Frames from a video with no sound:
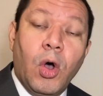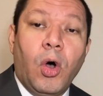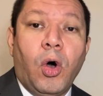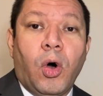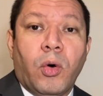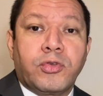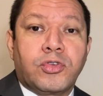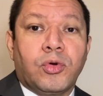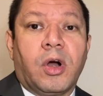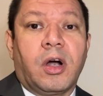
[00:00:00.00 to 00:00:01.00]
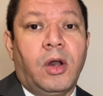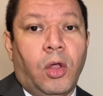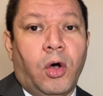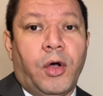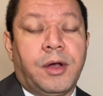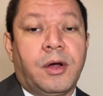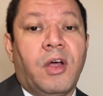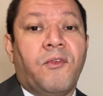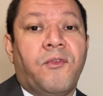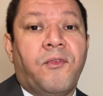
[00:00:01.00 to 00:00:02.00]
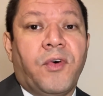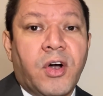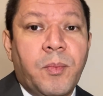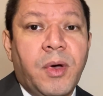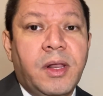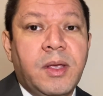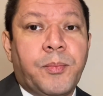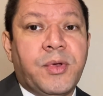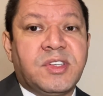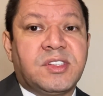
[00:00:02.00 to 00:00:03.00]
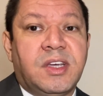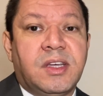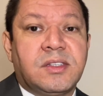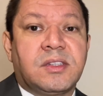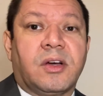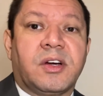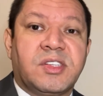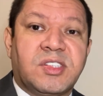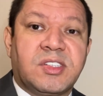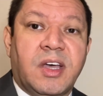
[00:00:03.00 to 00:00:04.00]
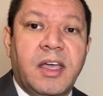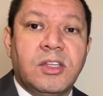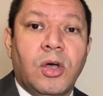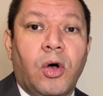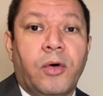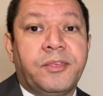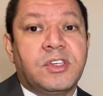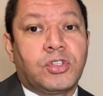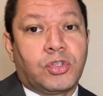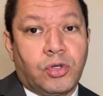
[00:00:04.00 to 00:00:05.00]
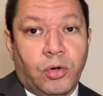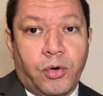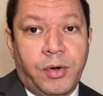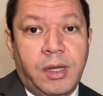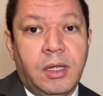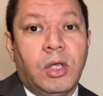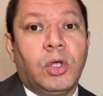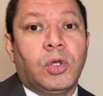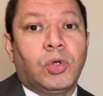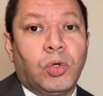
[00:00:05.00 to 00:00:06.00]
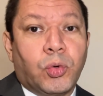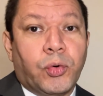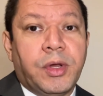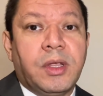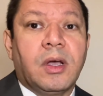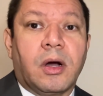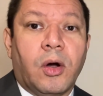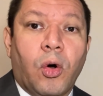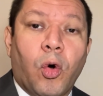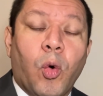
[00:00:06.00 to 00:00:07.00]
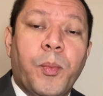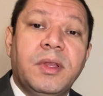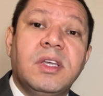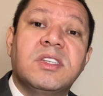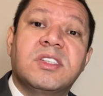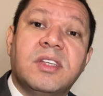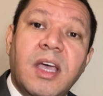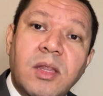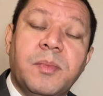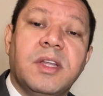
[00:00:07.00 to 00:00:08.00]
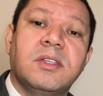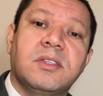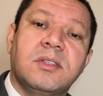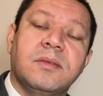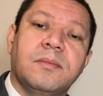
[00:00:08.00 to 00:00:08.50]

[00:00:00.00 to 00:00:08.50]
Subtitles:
Also, her lawyer verbally presents her side of the story during her opening statement.